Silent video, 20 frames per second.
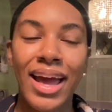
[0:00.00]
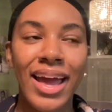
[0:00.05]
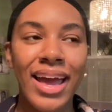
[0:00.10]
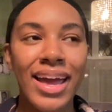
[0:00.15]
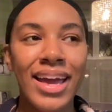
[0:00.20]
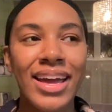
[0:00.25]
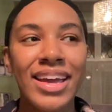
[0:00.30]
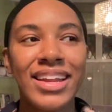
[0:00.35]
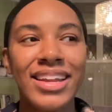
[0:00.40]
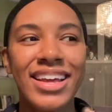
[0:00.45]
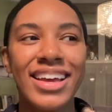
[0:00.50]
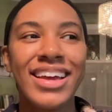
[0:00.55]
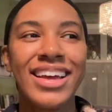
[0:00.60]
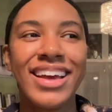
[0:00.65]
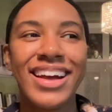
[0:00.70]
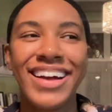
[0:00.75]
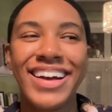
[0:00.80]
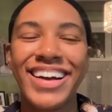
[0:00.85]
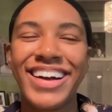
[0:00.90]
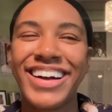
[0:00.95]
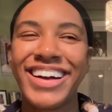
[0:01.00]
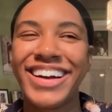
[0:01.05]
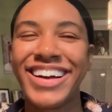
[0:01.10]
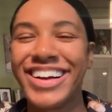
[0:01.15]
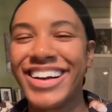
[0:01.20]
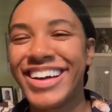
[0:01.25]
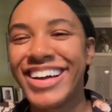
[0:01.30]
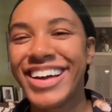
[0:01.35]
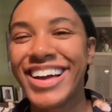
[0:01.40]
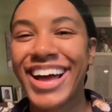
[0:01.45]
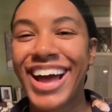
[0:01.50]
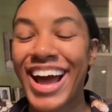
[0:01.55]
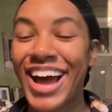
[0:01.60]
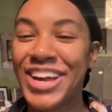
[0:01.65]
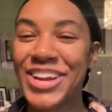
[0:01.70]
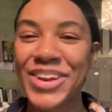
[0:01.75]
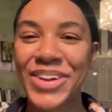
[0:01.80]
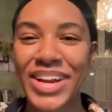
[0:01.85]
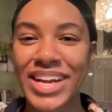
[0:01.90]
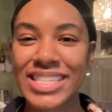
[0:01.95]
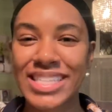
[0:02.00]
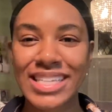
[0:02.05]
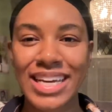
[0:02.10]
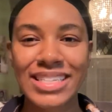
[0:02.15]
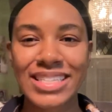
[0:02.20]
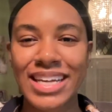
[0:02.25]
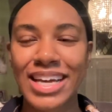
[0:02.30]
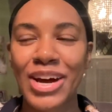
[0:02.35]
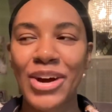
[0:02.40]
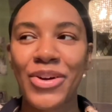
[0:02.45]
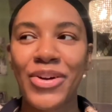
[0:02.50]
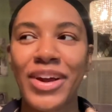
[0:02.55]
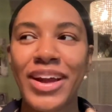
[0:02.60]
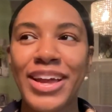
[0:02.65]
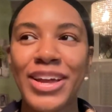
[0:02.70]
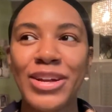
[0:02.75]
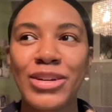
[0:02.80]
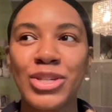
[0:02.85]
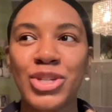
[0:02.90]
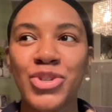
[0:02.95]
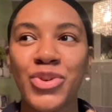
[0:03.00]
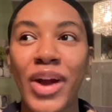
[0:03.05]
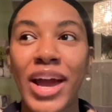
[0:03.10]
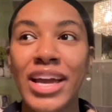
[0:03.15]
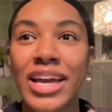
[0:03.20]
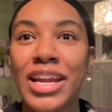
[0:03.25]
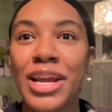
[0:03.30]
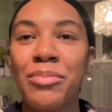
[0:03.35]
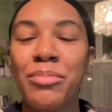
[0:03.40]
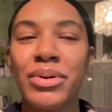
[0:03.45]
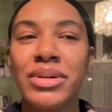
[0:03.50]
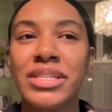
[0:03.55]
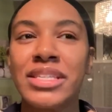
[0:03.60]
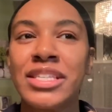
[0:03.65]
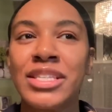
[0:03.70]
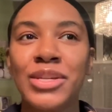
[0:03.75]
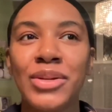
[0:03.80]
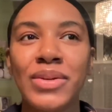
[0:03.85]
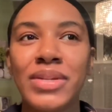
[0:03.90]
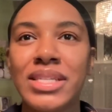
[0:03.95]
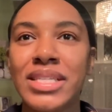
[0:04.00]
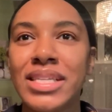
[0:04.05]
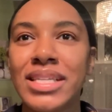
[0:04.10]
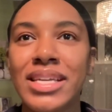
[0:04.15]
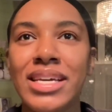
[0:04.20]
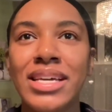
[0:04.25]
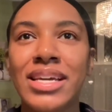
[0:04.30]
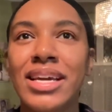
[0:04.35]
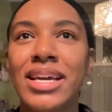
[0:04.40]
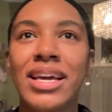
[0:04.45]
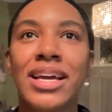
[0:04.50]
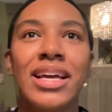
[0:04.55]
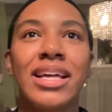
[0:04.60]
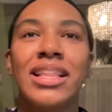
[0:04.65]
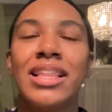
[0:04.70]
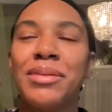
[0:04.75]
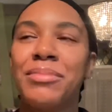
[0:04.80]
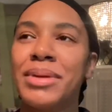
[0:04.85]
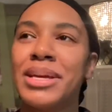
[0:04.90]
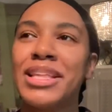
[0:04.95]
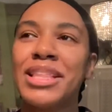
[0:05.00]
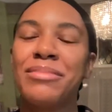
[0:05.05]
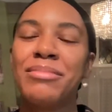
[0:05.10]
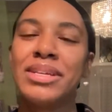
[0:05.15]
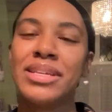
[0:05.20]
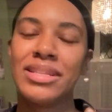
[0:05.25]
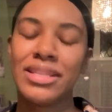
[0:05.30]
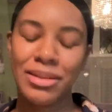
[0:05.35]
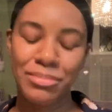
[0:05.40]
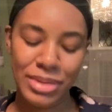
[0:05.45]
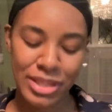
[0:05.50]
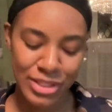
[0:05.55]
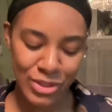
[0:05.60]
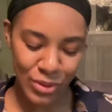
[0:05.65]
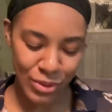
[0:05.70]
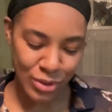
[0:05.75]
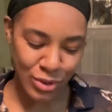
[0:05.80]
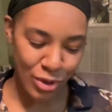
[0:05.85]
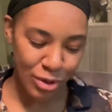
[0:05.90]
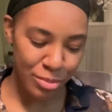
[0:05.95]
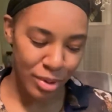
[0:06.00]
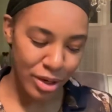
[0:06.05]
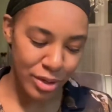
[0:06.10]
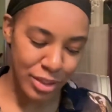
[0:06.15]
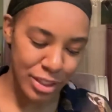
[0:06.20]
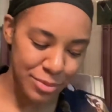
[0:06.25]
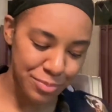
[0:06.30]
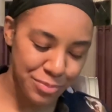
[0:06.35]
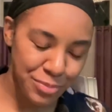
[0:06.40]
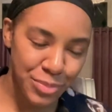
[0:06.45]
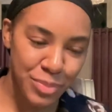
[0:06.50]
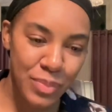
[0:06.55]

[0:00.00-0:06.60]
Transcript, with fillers: And I know that sounds like, all right, you're dragging it, but seriously, let me talk to you about it.